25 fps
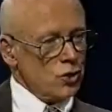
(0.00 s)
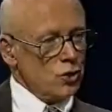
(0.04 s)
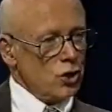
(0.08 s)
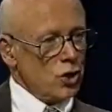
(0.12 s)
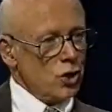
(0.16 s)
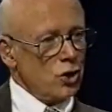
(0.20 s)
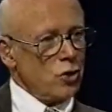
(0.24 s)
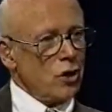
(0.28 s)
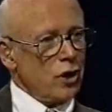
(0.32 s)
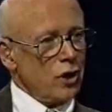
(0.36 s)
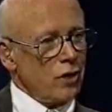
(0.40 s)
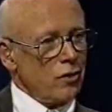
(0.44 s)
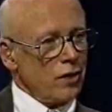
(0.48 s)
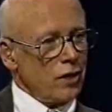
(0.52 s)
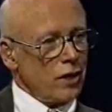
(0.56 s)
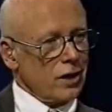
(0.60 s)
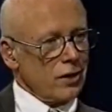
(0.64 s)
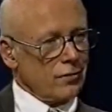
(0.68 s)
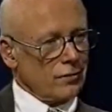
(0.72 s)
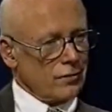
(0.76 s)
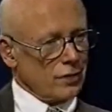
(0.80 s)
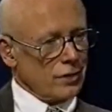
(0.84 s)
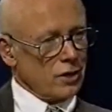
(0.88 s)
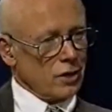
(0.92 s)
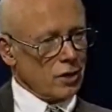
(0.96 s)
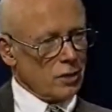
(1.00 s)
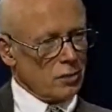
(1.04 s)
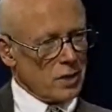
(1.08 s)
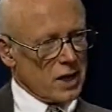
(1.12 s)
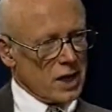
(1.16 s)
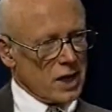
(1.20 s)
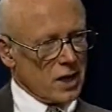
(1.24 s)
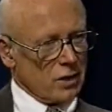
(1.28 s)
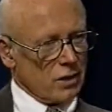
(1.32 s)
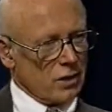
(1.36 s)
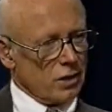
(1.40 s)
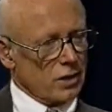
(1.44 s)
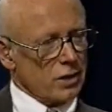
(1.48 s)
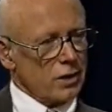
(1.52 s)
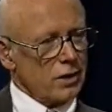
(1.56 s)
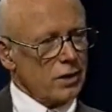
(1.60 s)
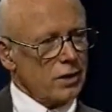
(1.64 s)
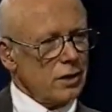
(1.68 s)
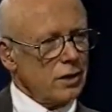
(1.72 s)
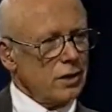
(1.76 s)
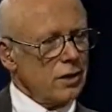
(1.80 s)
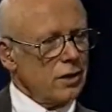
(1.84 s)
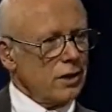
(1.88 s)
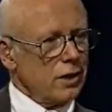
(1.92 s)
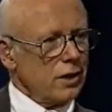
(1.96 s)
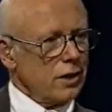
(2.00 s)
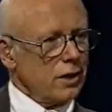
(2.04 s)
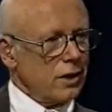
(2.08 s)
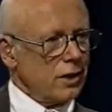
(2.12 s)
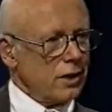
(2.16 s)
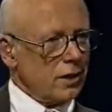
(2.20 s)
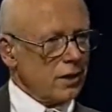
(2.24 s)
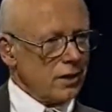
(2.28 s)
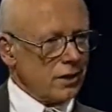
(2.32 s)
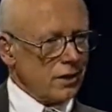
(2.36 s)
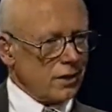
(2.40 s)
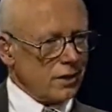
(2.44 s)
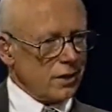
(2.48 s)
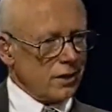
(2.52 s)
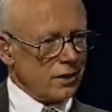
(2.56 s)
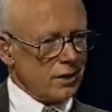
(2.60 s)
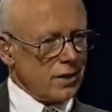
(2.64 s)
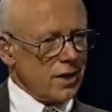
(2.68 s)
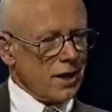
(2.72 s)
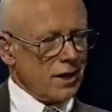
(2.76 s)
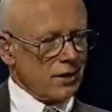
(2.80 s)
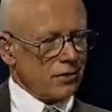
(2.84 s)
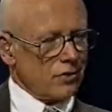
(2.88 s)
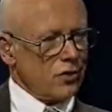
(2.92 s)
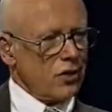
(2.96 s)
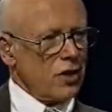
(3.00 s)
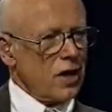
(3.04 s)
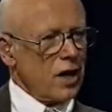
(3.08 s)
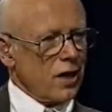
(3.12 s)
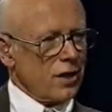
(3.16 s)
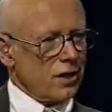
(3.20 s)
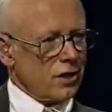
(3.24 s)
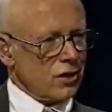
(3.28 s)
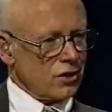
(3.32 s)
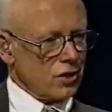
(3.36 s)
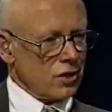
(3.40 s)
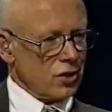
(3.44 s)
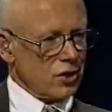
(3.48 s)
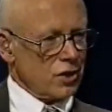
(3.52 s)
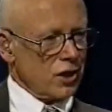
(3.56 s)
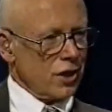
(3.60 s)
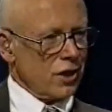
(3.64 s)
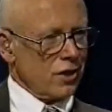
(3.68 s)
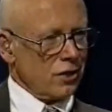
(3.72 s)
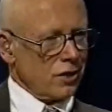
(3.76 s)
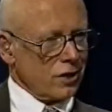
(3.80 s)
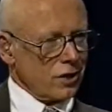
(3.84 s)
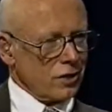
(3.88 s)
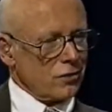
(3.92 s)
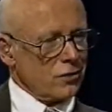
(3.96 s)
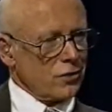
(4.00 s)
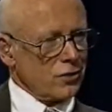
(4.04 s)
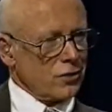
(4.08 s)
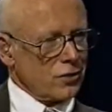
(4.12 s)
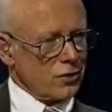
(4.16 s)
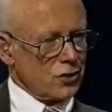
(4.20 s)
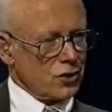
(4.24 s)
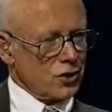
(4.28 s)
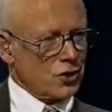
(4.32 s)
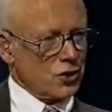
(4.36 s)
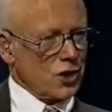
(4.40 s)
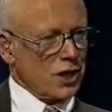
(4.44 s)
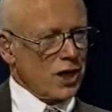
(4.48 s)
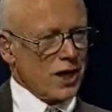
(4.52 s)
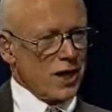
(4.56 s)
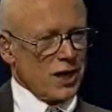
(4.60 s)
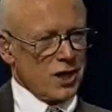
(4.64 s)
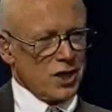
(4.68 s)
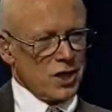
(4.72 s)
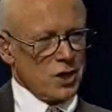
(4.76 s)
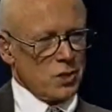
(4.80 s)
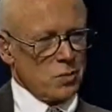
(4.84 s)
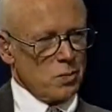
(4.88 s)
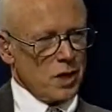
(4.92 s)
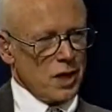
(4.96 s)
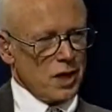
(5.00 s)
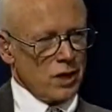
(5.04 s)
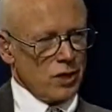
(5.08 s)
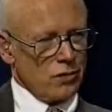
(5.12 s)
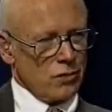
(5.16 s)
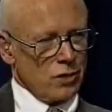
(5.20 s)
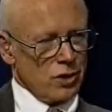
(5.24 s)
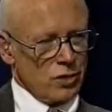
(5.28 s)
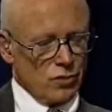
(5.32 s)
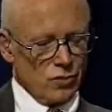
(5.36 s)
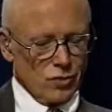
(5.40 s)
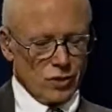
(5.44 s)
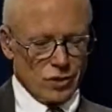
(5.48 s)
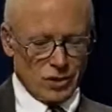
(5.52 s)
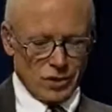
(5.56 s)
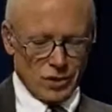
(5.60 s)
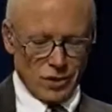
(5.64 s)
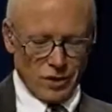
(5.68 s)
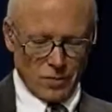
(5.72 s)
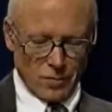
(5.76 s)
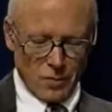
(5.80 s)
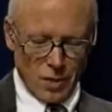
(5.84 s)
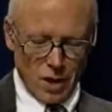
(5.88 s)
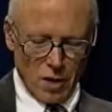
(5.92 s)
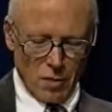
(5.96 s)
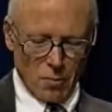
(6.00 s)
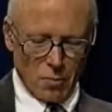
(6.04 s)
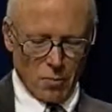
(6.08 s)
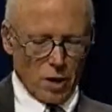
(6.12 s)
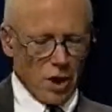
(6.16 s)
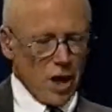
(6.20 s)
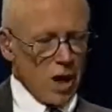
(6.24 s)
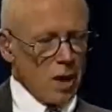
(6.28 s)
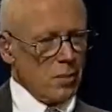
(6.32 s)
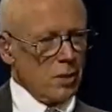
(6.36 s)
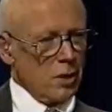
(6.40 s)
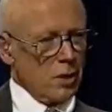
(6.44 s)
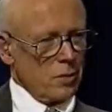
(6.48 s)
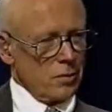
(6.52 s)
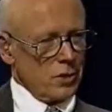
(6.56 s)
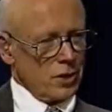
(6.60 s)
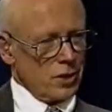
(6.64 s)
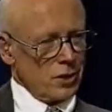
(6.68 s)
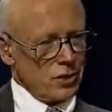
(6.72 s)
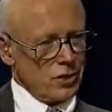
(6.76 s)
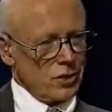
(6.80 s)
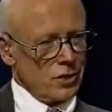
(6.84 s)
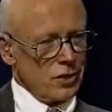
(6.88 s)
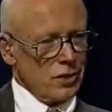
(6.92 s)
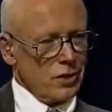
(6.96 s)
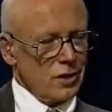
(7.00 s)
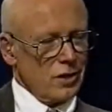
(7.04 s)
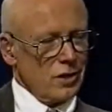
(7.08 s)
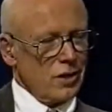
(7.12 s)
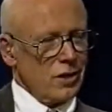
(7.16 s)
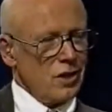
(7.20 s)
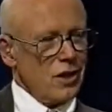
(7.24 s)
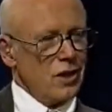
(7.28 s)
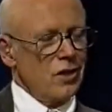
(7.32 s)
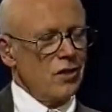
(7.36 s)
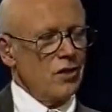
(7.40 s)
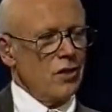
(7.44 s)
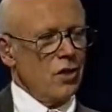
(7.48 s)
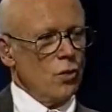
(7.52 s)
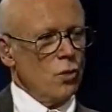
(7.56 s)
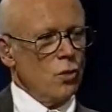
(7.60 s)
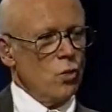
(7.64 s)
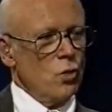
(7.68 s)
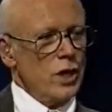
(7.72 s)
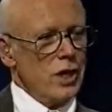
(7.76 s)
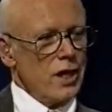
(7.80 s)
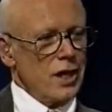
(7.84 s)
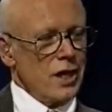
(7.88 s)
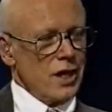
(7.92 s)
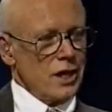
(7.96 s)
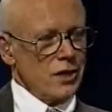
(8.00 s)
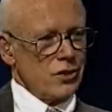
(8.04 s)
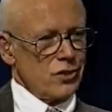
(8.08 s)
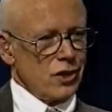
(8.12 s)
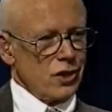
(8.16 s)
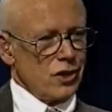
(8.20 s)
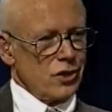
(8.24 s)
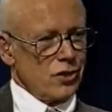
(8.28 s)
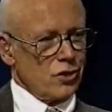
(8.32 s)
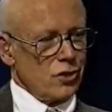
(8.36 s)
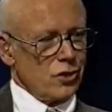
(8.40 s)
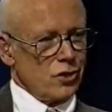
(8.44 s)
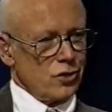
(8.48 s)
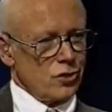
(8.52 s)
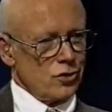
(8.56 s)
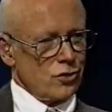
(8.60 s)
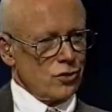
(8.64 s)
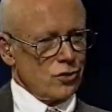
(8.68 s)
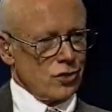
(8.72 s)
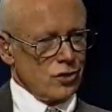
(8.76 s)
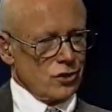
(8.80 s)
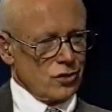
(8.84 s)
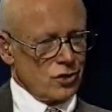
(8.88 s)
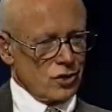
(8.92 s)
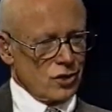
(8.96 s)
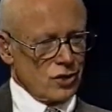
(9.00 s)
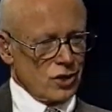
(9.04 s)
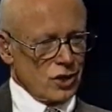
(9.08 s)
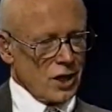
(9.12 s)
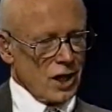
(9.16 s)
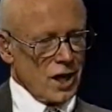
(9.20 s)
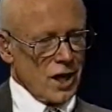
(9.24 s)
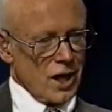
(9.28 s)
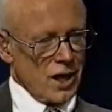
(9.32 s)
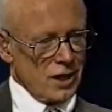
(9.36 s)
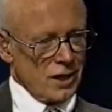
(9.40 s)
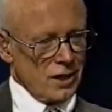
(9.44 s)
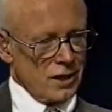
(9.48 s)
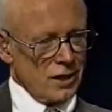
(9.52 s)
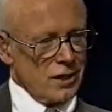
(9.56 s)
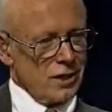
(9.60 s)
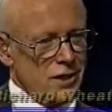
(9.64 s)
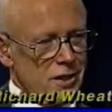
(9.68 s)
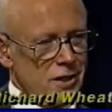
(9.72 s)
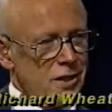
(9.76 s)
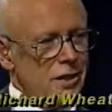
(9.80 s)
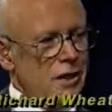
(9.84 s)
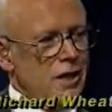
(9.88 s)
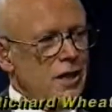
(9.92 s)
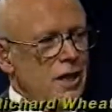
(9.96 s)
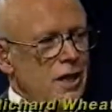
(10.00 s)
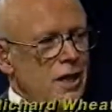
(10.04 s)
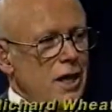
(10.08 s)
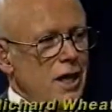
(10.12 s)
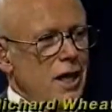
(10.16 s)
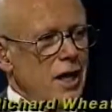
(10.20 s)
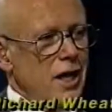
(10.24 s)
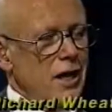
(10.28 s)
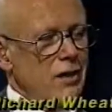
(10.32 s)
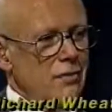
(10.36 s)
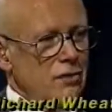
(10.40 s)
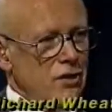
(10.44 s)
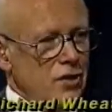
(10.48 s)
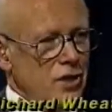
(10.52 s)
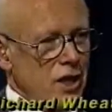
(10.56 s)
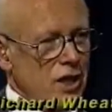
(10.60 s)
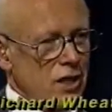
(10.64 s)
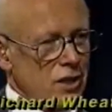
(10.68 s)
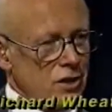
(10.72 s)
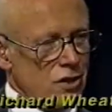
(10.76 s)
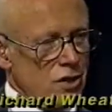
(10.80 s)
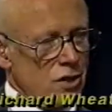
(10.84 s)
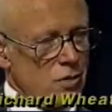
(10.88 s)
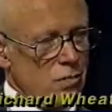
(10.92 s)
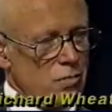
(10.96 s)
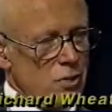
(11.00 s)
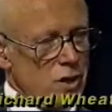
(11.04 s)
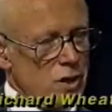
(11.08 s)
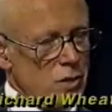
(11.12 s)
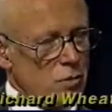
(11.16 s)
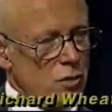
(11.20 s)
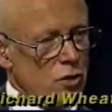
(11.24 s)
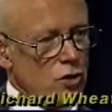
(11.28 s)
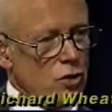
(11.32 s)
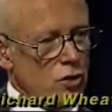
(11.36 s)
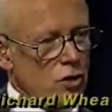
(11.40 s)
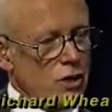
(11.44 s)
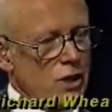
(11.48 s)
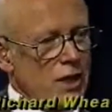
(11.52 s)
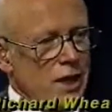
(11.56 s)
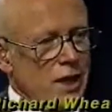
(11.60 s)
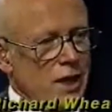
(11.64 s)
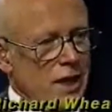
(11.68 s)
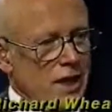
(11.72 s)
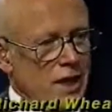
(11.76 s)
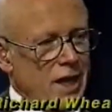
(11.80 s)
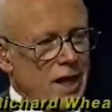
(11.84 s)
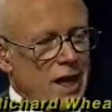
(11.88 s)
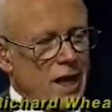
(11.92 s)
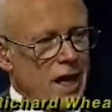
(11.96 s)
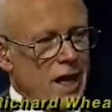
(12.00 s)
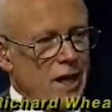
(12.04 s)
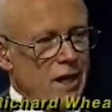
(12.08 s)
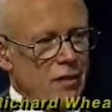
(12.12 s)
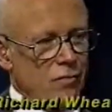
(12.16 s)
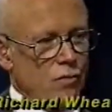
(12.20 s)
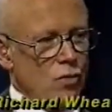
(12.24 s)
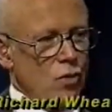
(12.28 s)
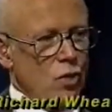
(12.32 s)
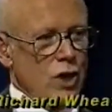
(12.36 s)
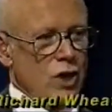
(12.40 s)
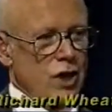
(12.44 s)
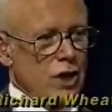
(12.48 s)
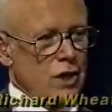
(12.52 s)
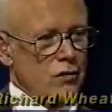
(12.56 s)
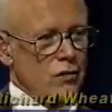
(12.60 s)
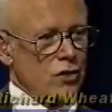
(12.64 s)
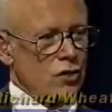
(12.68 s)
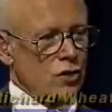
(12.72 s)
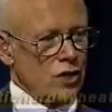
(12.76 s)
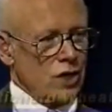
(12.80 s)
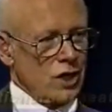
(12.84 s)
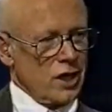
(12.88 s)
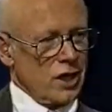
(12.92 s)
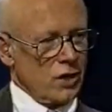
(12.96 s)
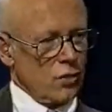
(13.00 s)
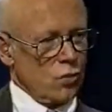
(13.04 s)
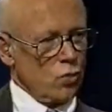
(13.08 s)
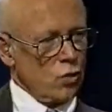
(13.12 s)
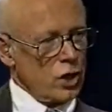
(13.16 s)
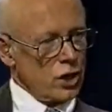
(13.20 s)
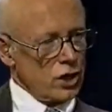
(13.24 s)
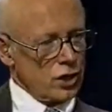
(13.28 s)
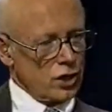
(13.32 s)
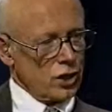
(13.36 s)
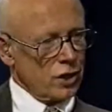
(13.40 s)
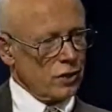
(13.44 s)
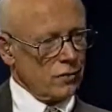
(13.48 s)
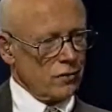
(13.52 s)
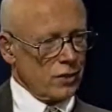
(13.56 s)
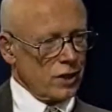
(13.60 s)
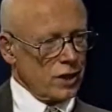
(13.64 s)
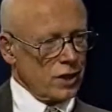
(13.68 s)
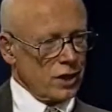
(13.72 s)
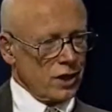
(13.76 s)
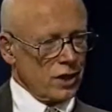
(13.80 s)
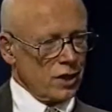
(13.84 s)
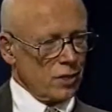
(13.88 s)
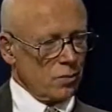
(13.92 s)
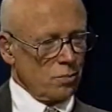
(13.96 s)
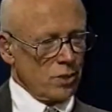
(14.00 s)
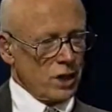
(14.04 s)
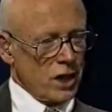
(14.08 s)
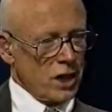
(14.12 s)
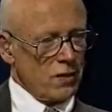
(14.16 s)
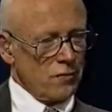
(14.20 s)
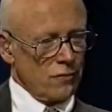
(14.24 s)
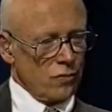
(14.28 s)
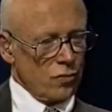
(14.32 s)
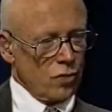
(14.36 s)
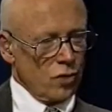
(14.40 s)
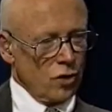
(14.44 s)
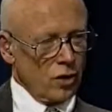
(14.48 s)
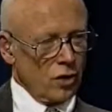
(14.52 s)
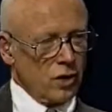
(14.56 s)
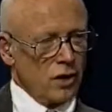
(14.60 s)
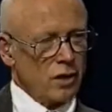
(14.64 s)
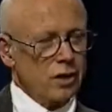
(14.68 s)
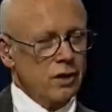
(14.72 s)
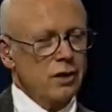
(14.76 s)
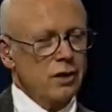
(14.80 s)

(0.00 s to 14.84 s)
know how I feel about it, that that's not necessarily for society's better interest. The problem is that we as a culture and society have said that people can have whatever they wish if they can pay for it.